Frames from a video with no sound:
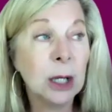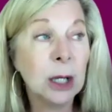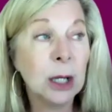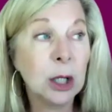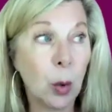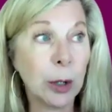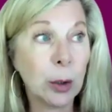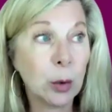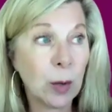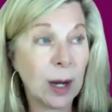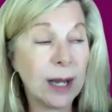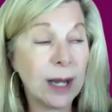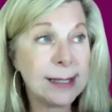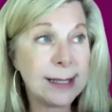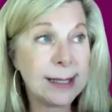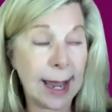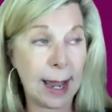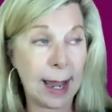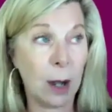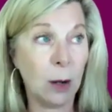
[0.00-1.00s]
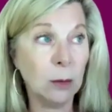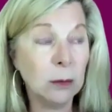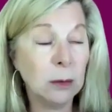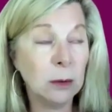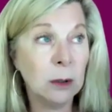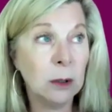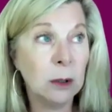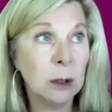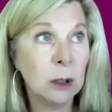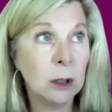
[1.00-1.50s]
you want to write down
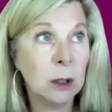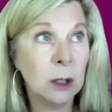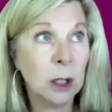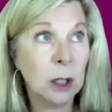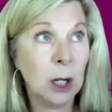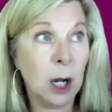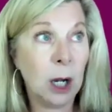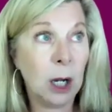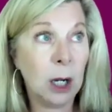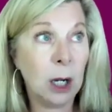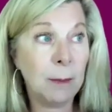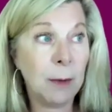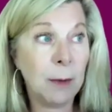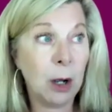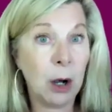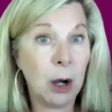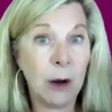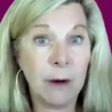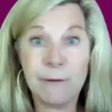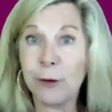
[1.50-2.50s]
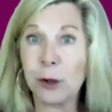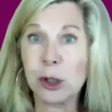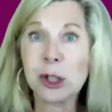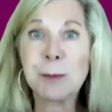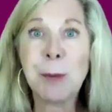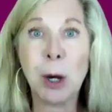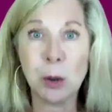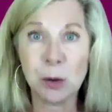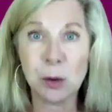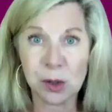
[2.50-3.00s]
um,
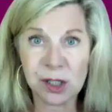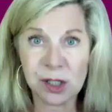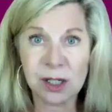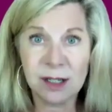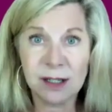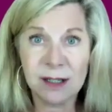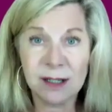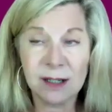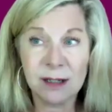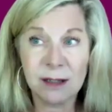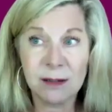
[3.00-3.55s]
first post.